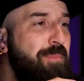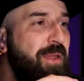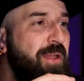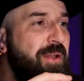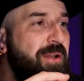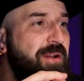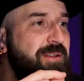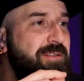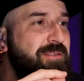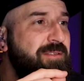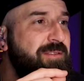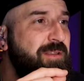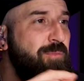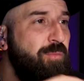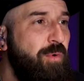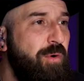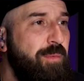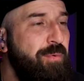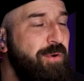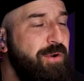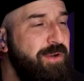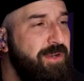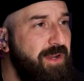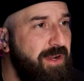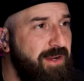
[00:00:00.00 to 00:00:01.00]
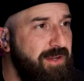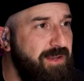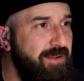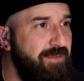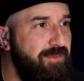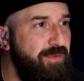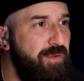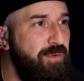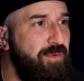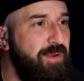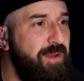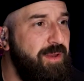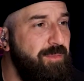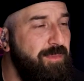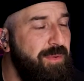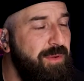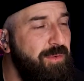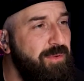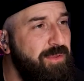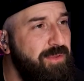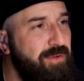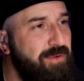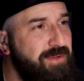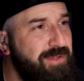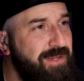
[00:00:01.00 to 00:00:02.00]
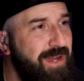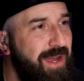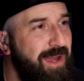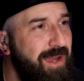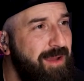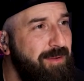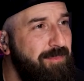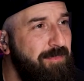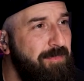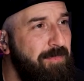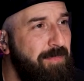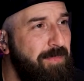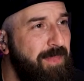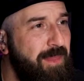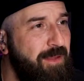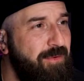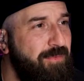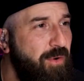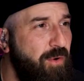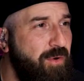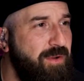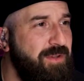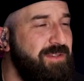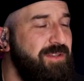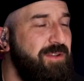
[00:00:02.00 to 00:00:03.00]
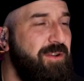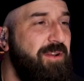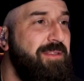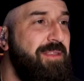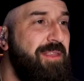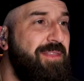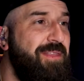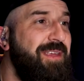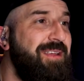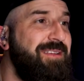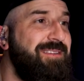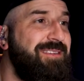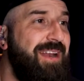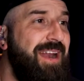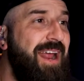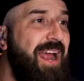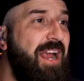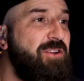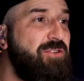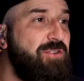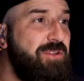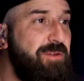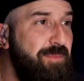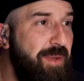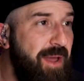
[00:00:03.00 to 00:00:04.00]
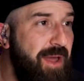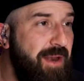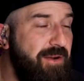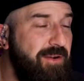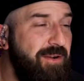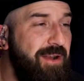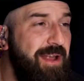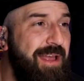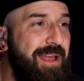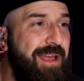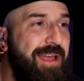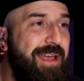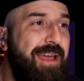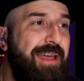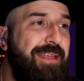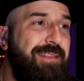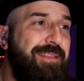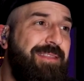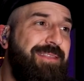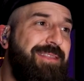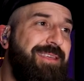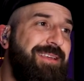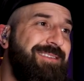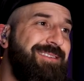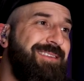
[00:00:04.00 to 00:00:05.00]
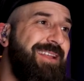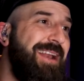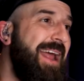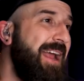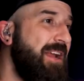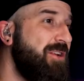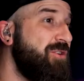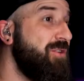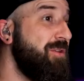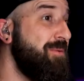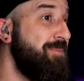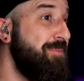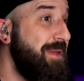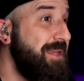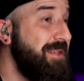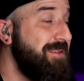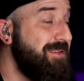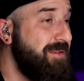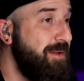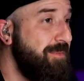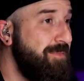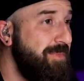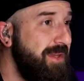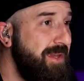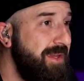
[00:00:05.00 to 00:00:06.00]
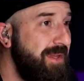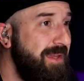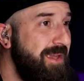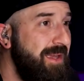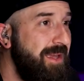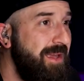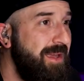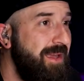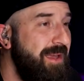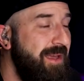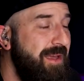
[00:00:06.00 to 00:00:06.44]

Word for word: because the more productive you can be with your time, focusing on the things that actually matter and the things that actually mean something,